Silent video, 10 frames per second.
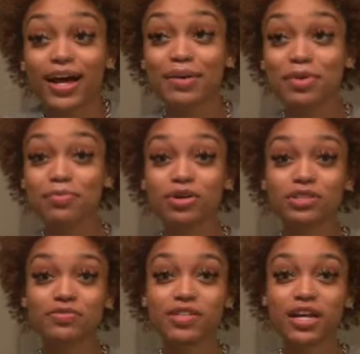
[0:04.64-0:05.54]
I'm
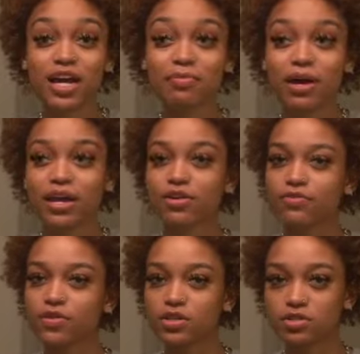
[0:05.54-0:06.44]
impulsively dyeing my hair.
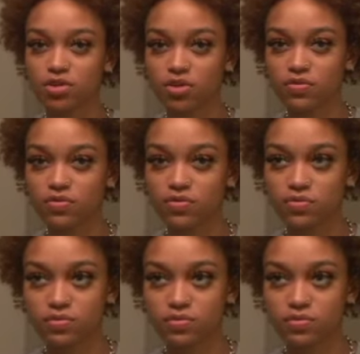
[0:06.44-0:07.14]
First off,